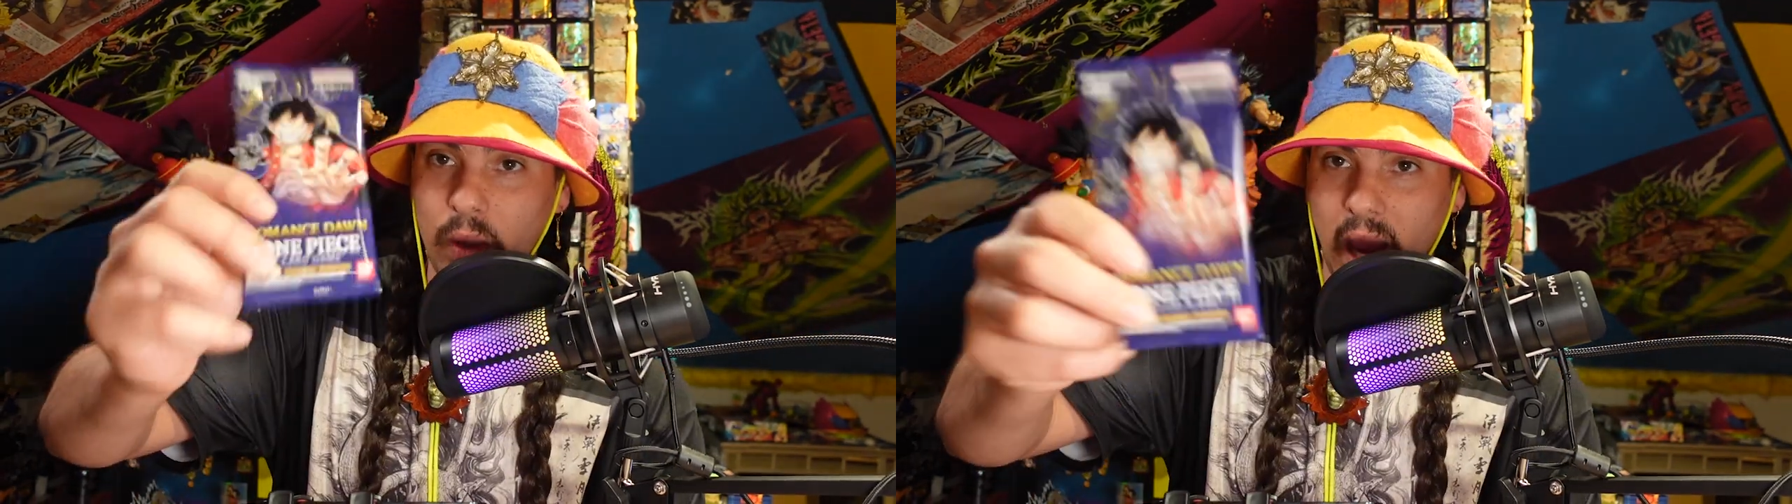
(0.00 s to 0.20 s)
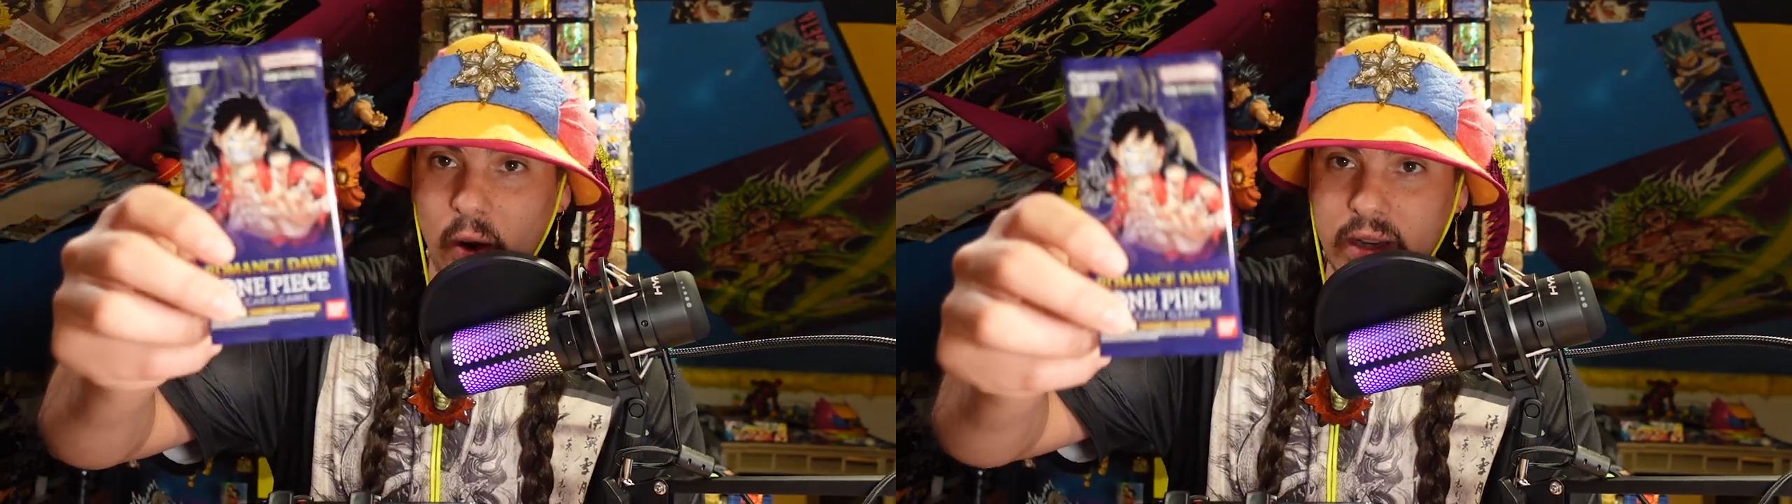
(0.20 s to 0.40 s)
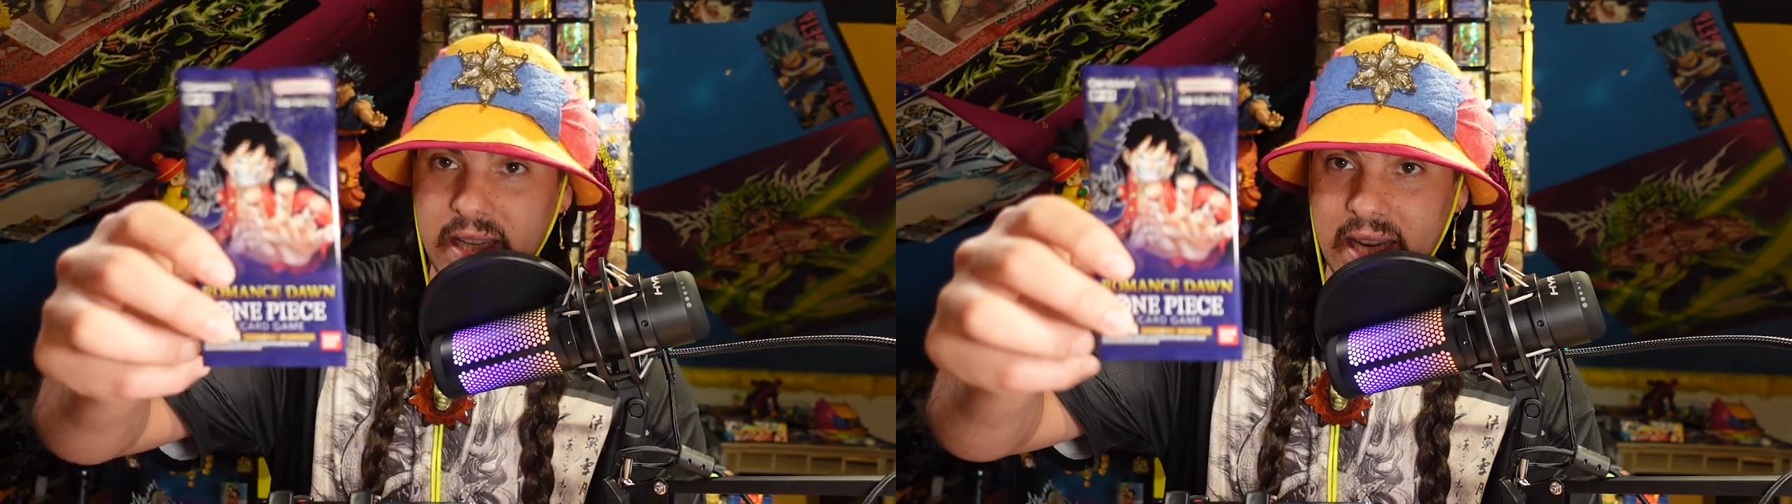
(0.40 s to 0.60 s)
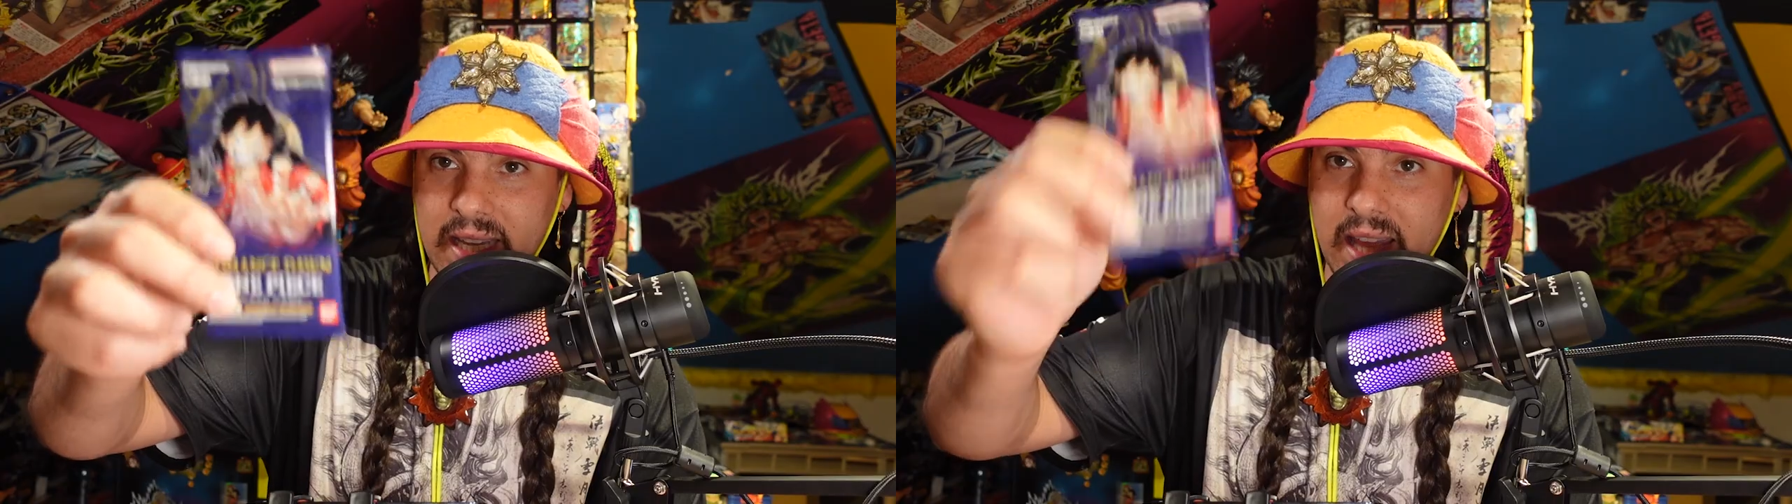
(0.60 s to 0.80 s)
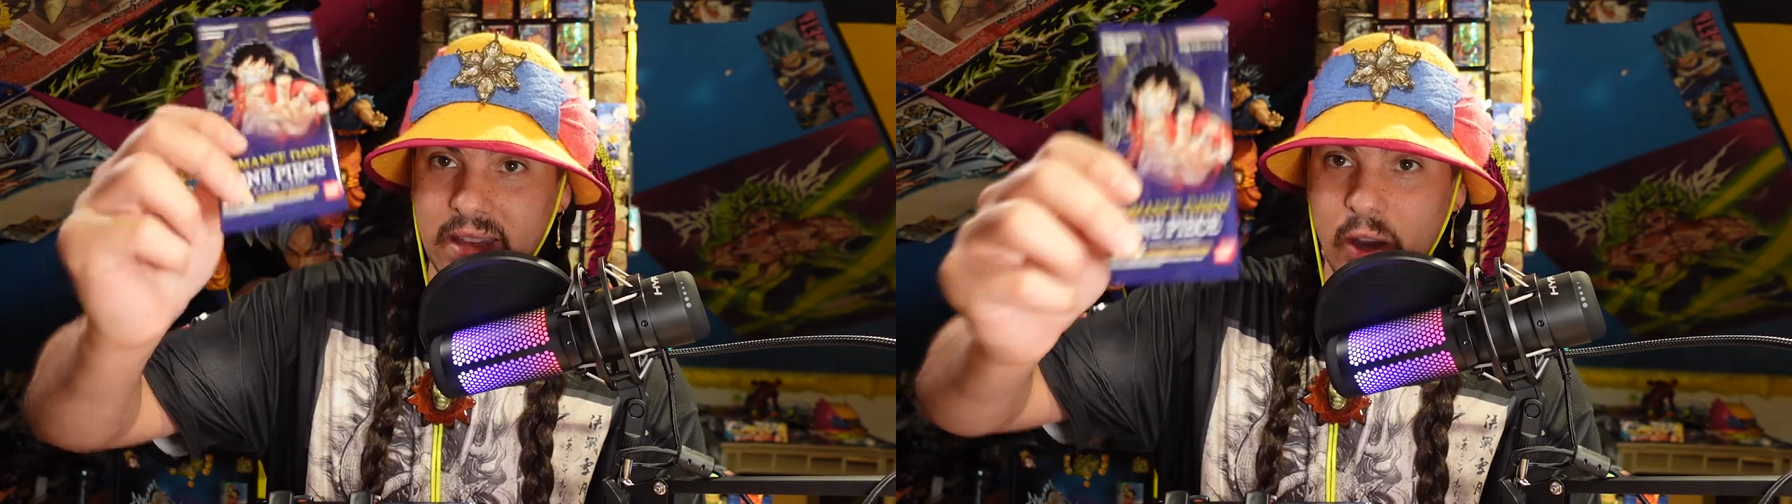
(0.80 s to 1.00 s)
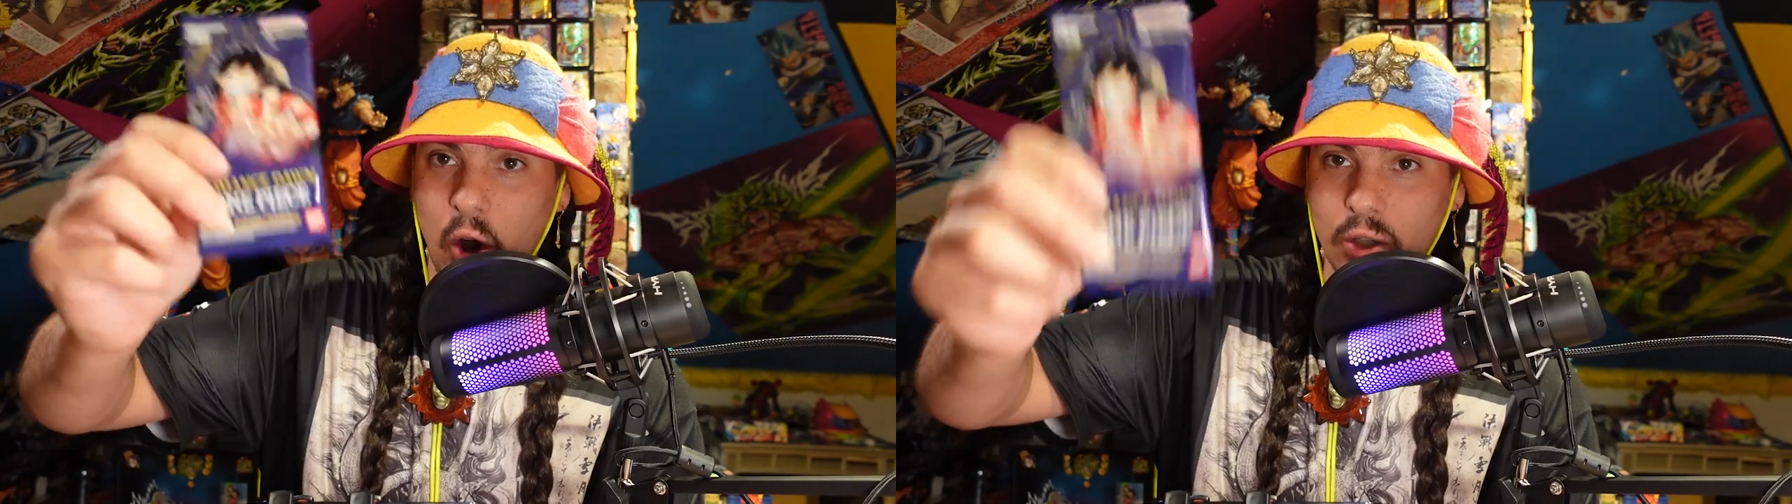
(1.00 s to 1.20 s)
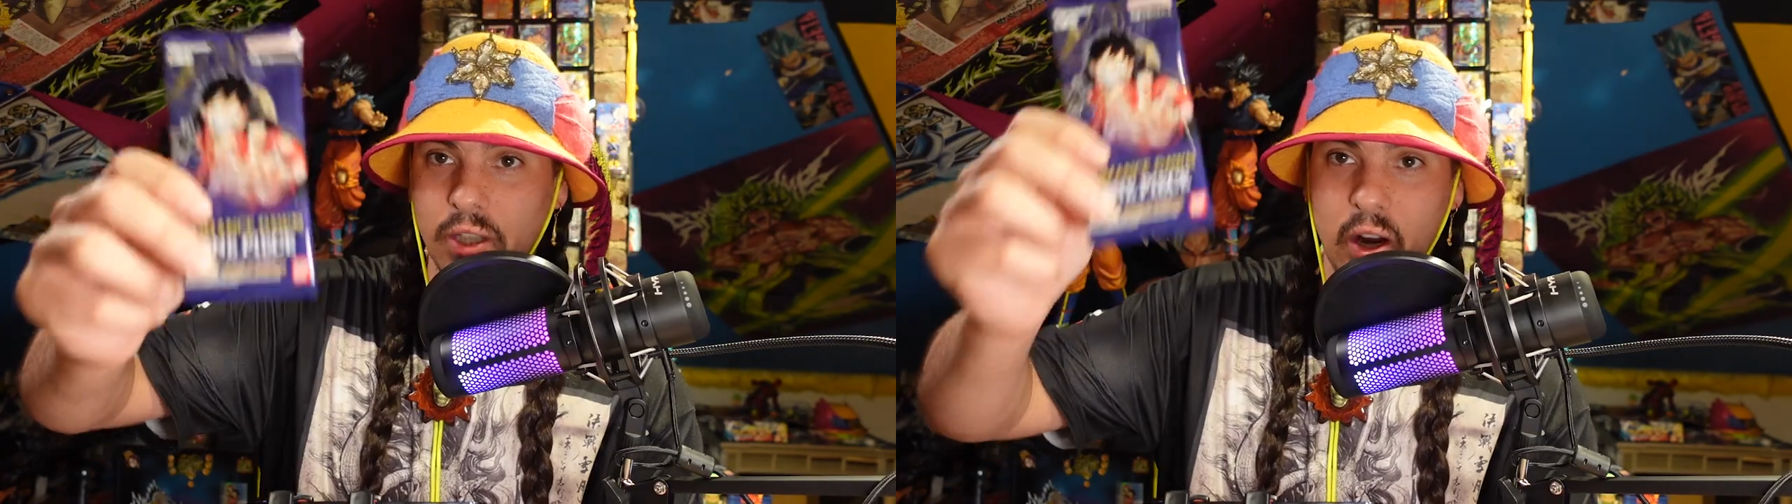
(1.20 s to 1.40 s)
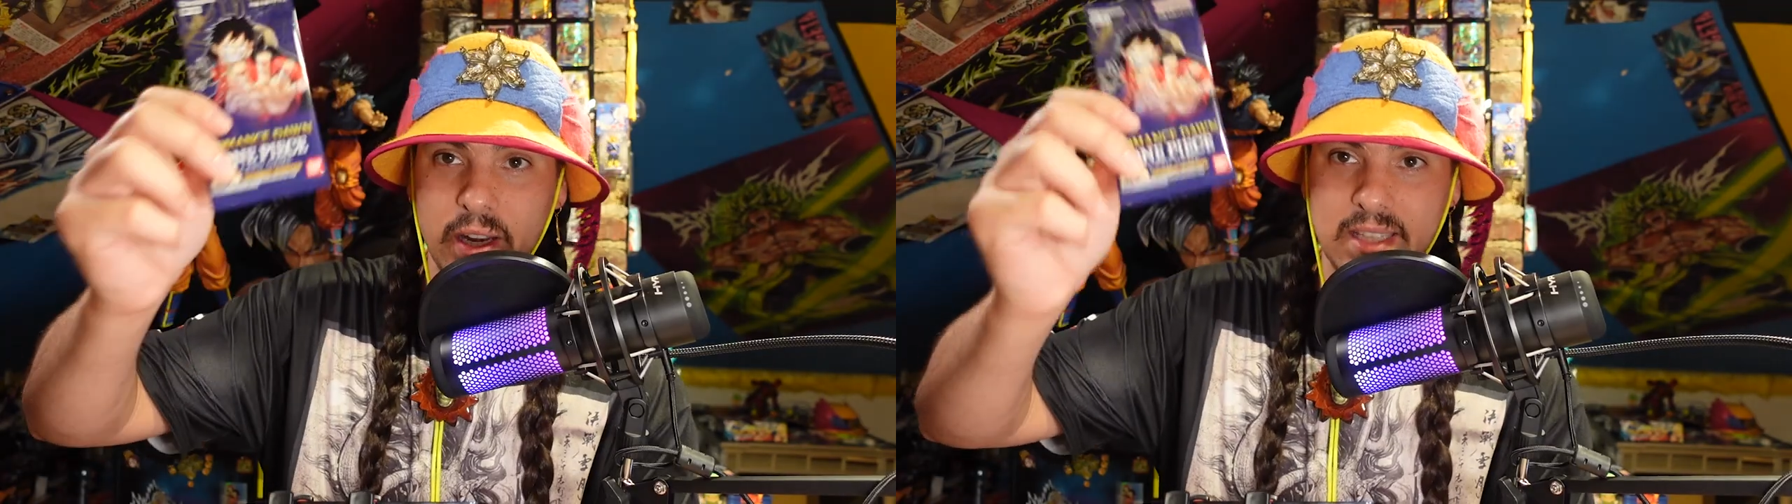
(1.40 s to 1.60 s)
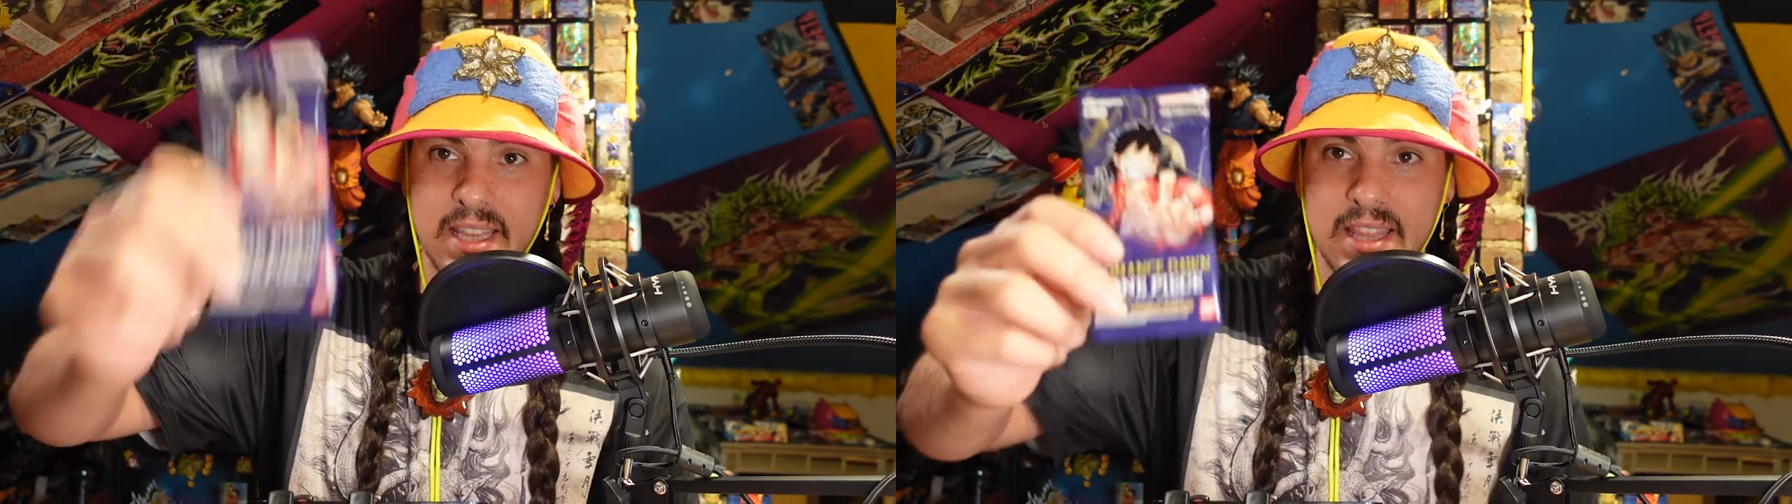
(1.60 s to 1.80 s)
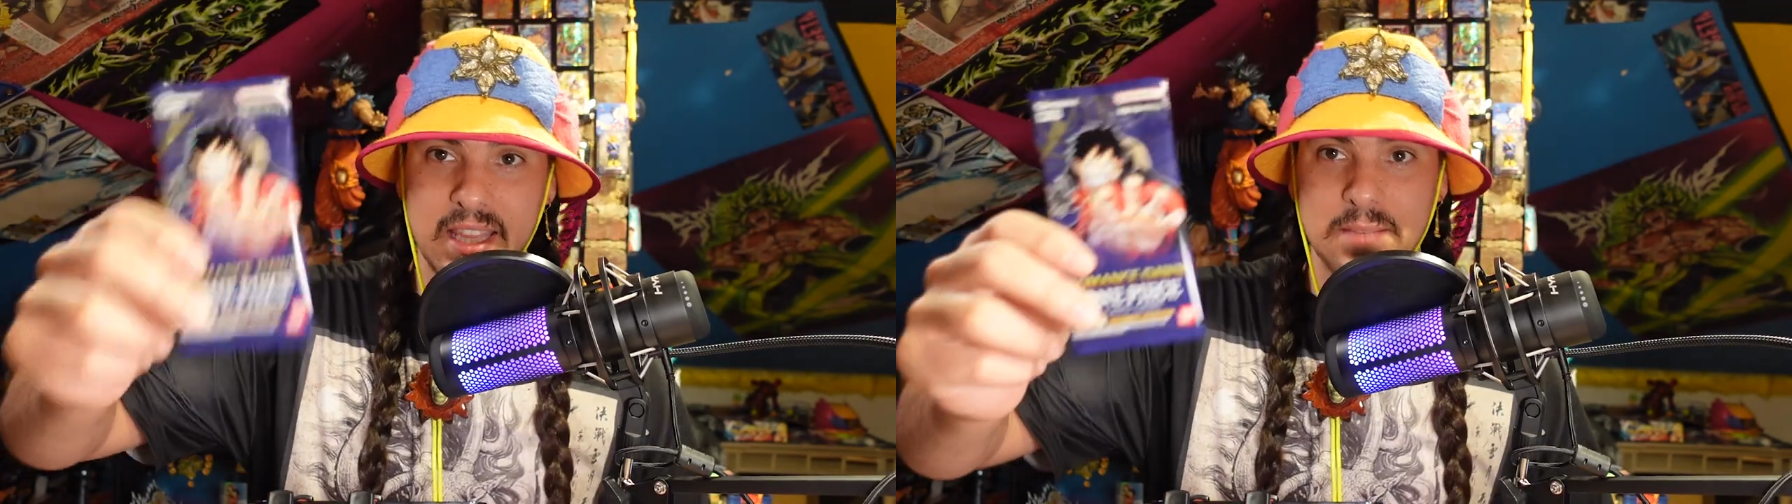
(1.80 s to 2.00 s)
guaranteed that the alt art is
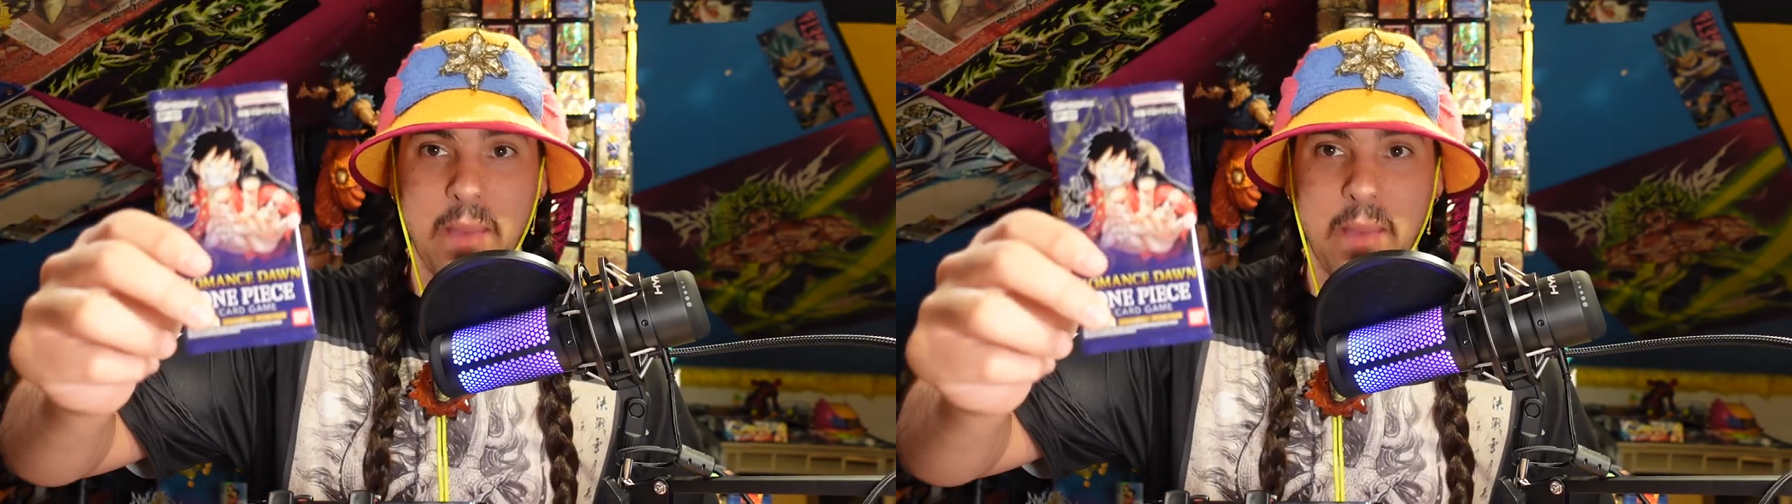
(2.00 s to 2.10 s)
in this